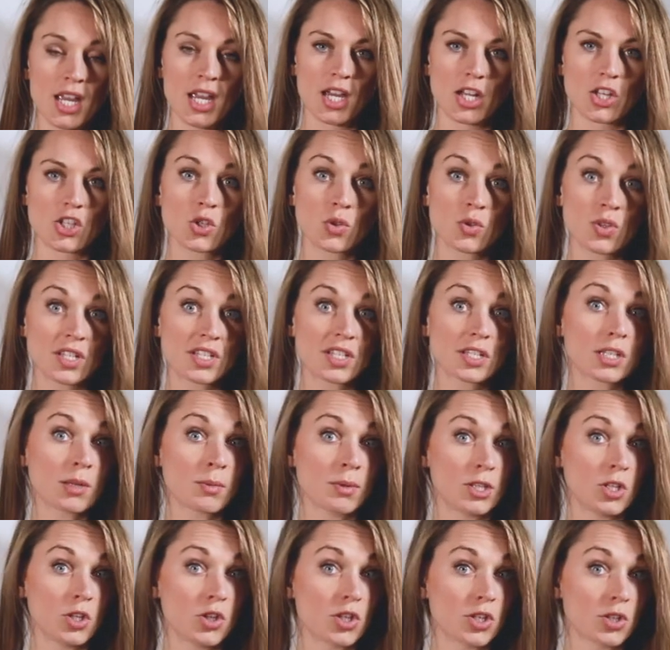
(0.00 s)
And so this is
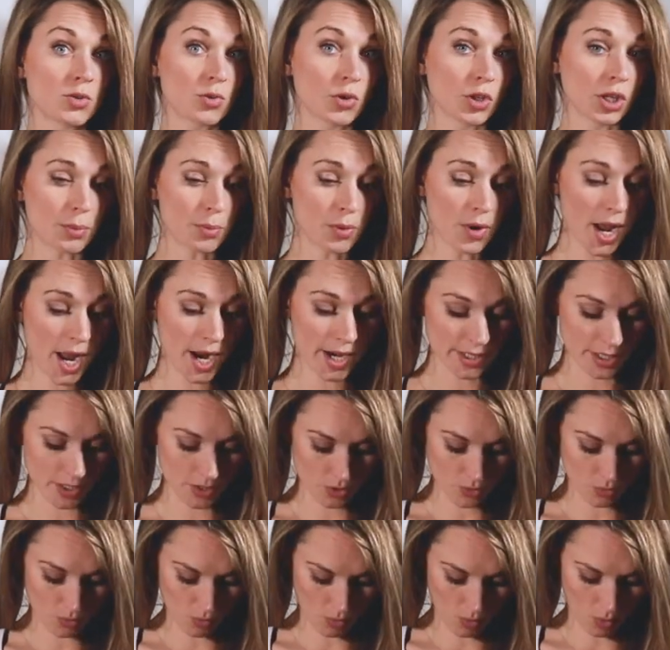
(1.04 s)
something that you can really
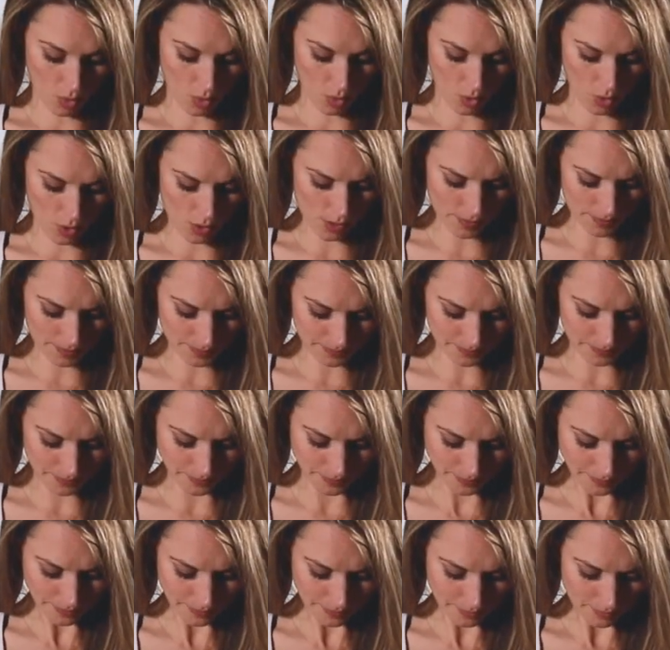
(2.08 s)
practice. Roll,
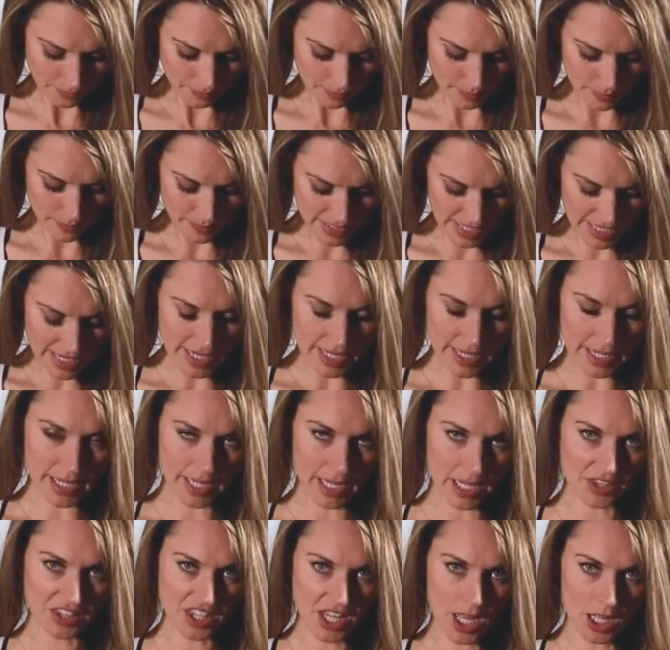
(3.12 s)

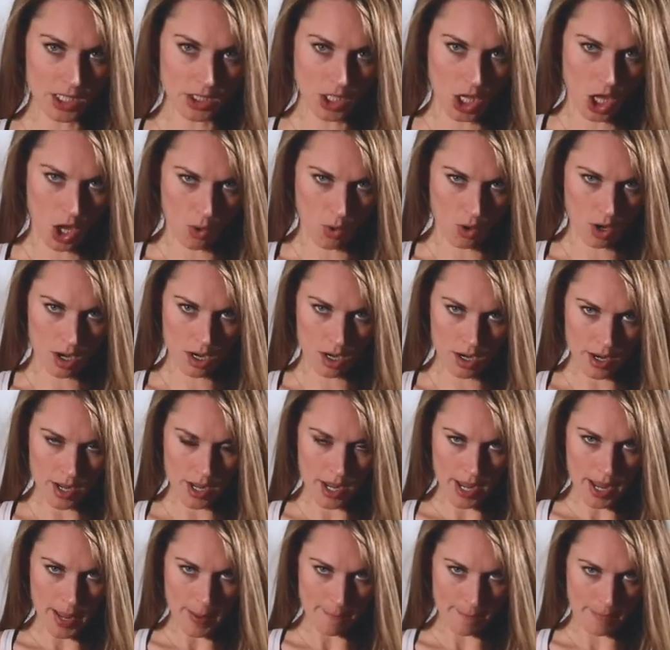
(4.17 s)
get that lower
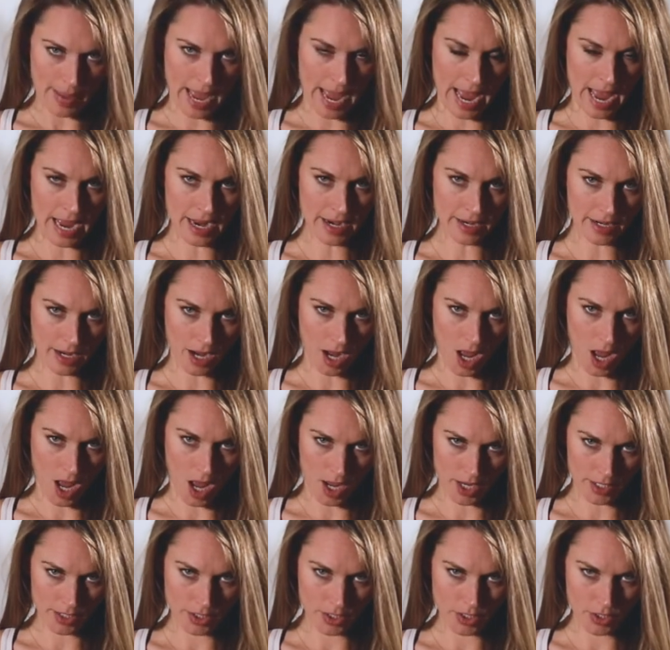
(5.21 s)
back
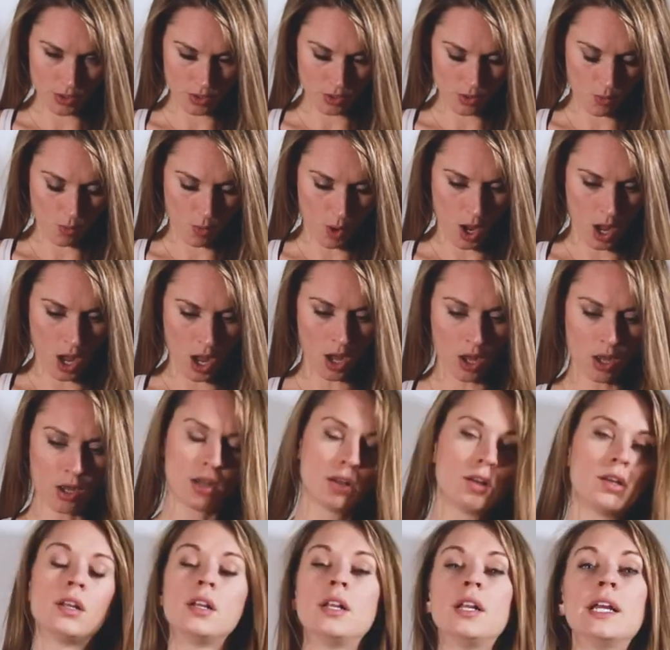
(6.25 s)
onto the
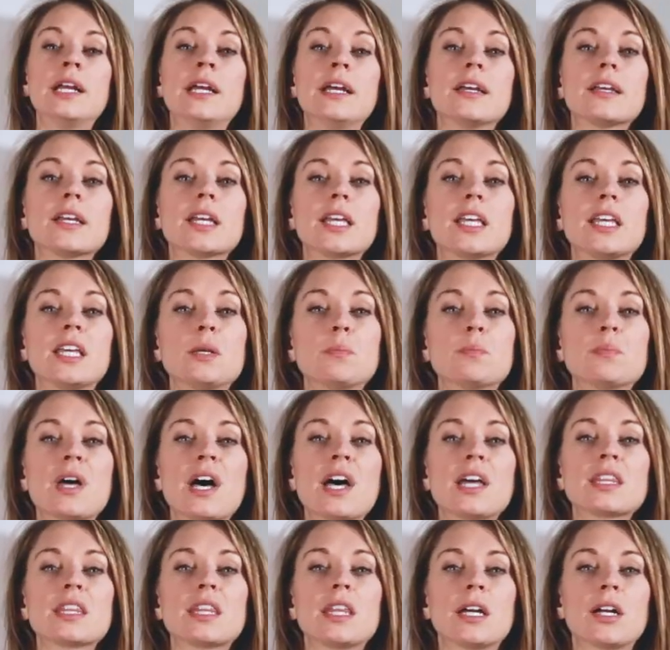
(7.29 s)
wall, keep
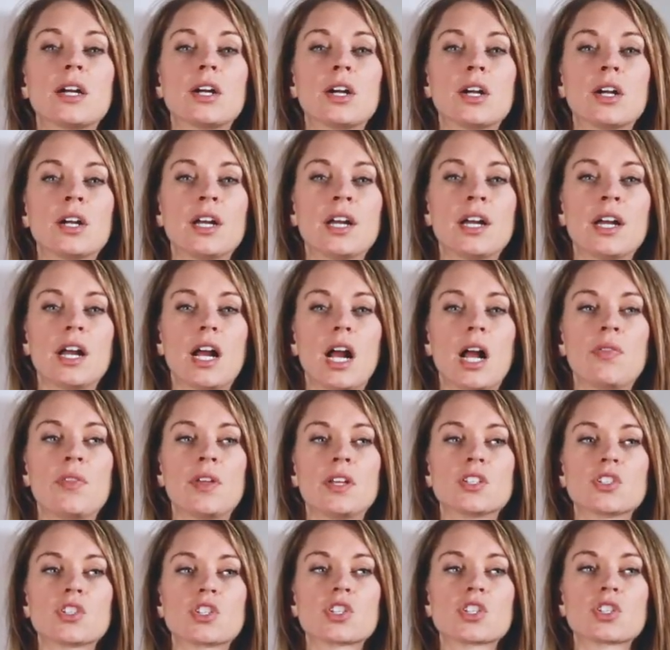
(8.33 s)
that there, and
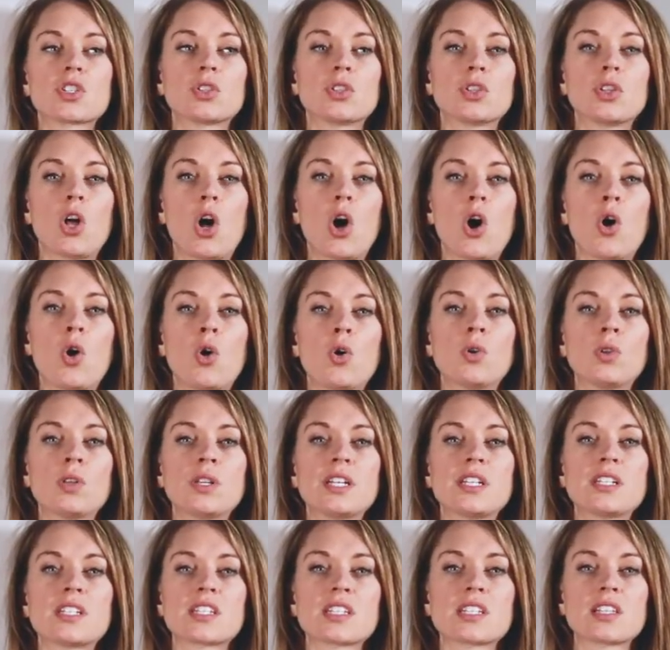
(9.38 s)
then
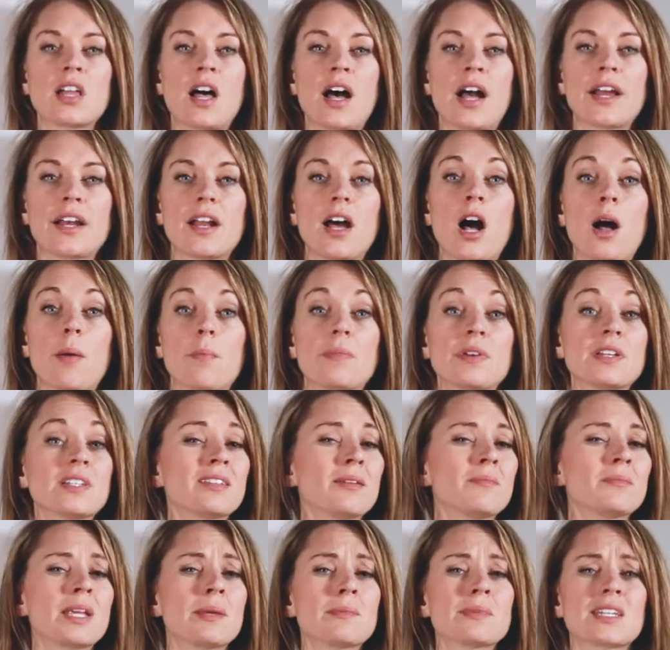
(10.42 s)
slowly slide up. This
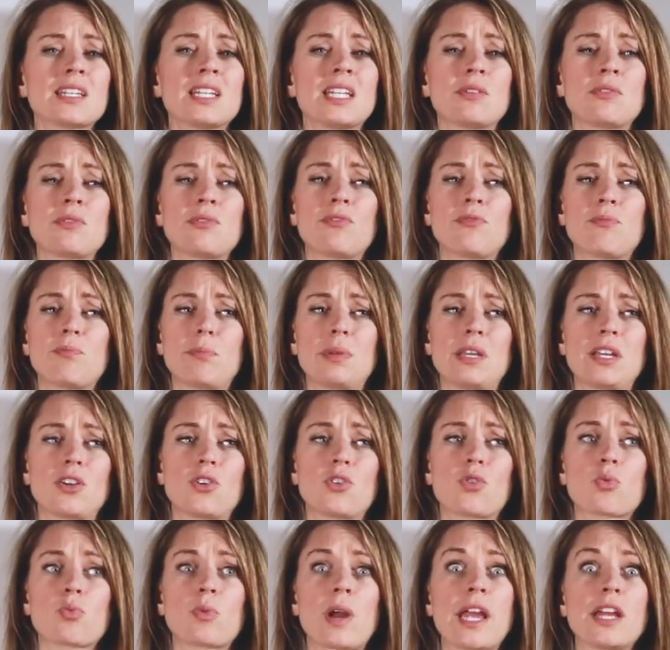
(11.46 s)
sometimes can even be
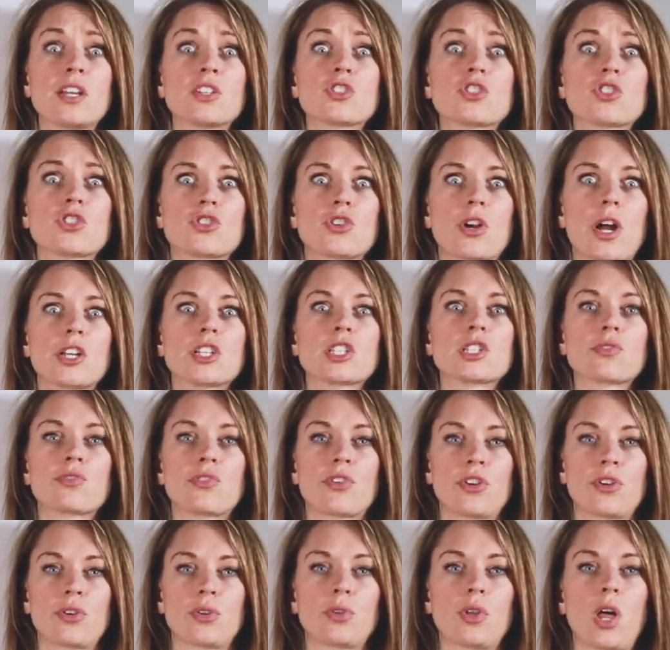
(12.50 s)
a great stretch
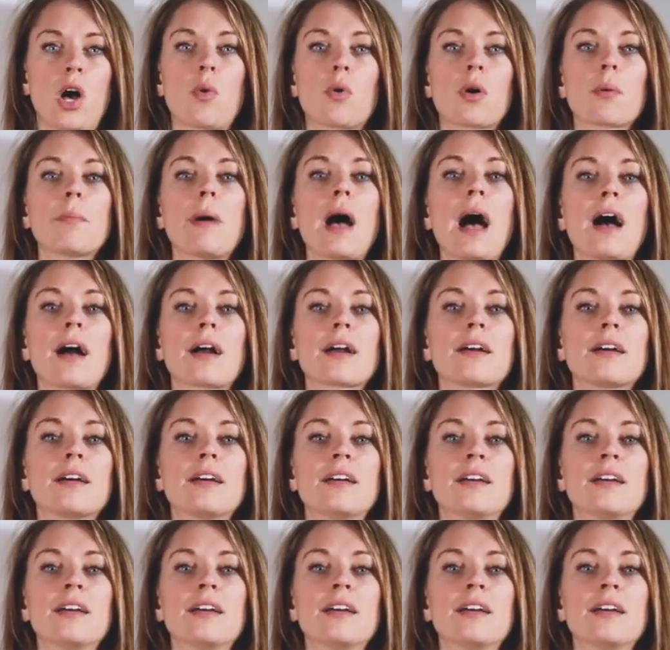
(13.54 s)
for your lower back.